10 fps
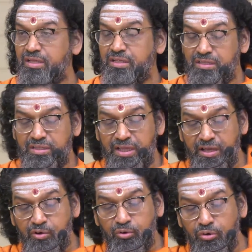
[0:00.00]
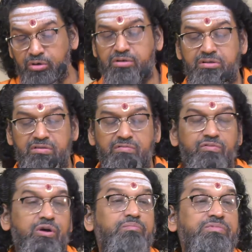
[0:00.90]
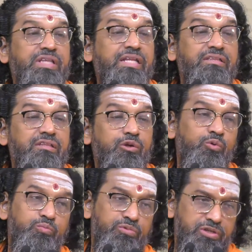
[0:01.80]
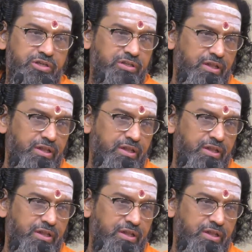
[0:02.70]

They quote from Taittiriya Upanishad.